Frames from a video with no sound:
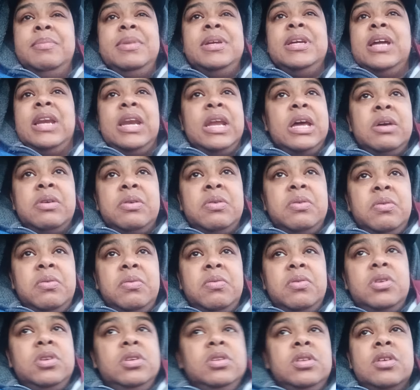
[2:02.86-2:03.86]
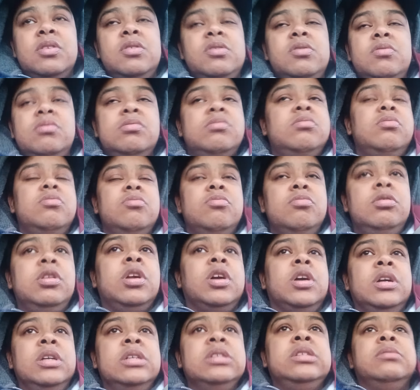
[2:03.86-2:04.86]
to be alone, you
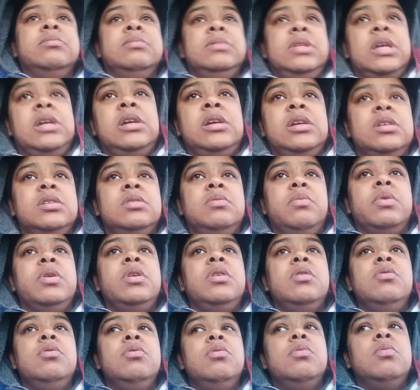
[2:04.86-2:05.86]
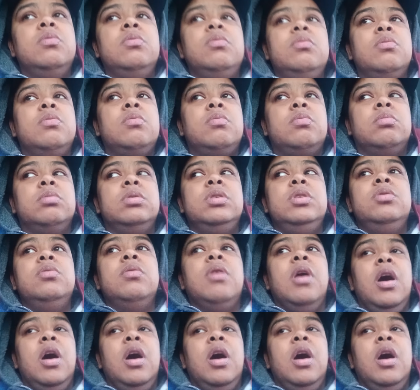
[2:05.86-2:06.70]
learn some things. When you